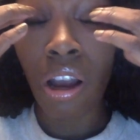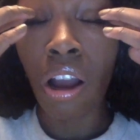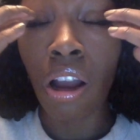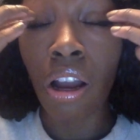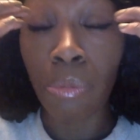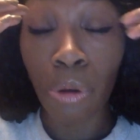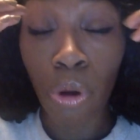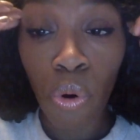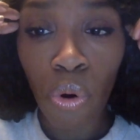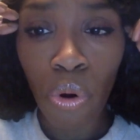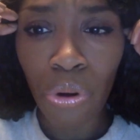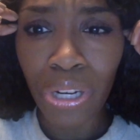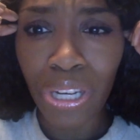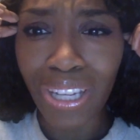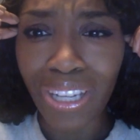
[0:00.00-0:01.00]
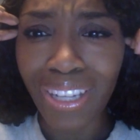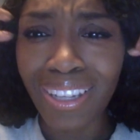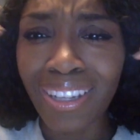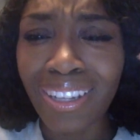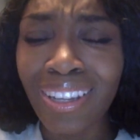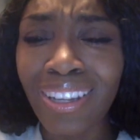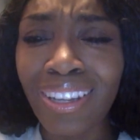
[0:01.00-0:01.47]
Corey
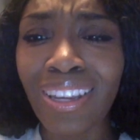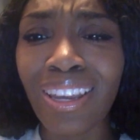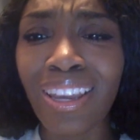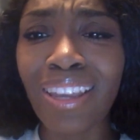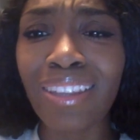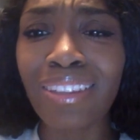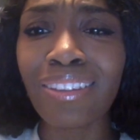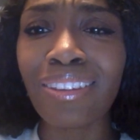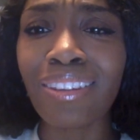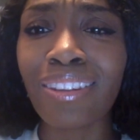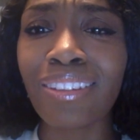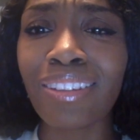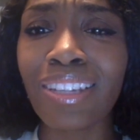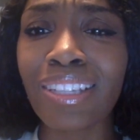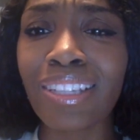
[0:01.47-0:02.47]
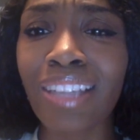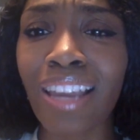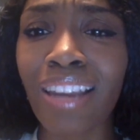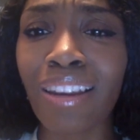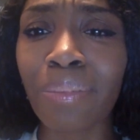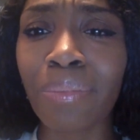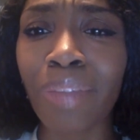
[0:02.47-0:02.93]
in this
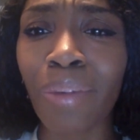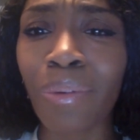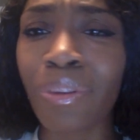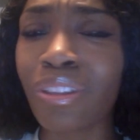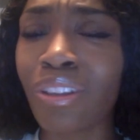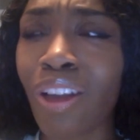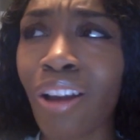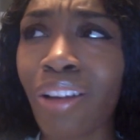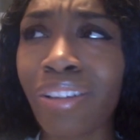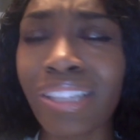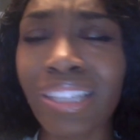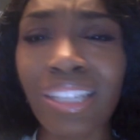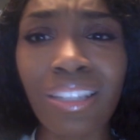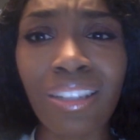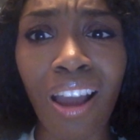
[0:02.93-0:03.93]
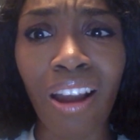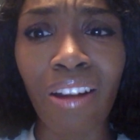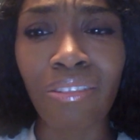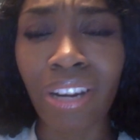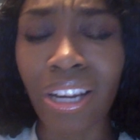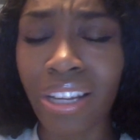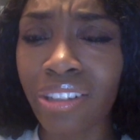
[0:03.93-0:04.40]
getup that was obviously
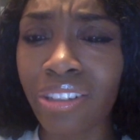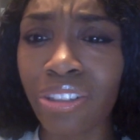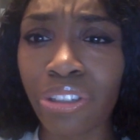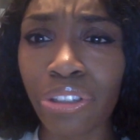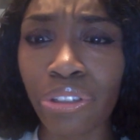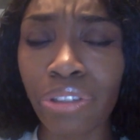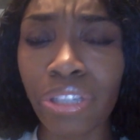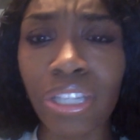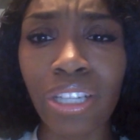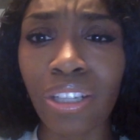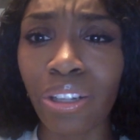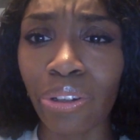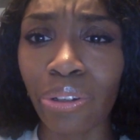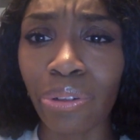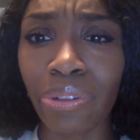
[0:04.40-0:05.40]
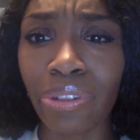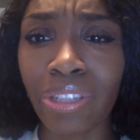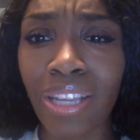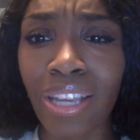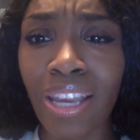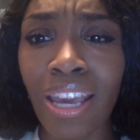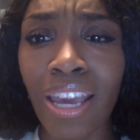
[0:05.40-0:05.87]
not regular street clothes.
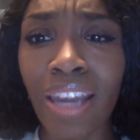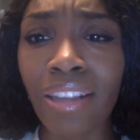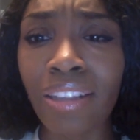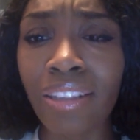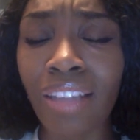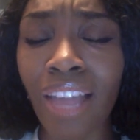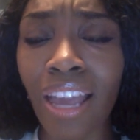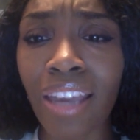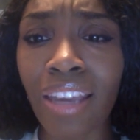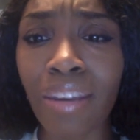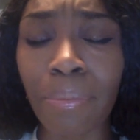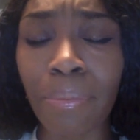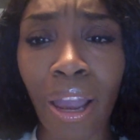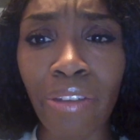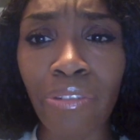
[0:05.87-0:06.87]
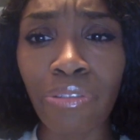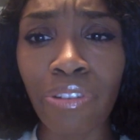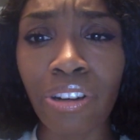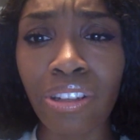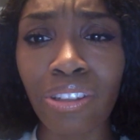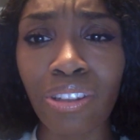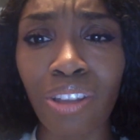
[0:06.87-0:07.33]
And it's like, my
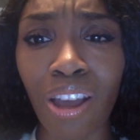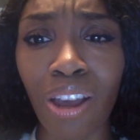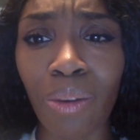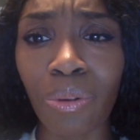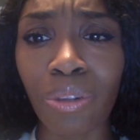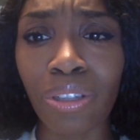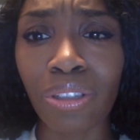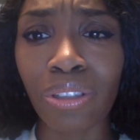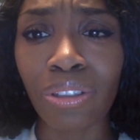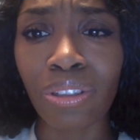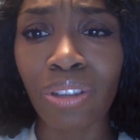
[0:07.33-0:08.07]
first thought was,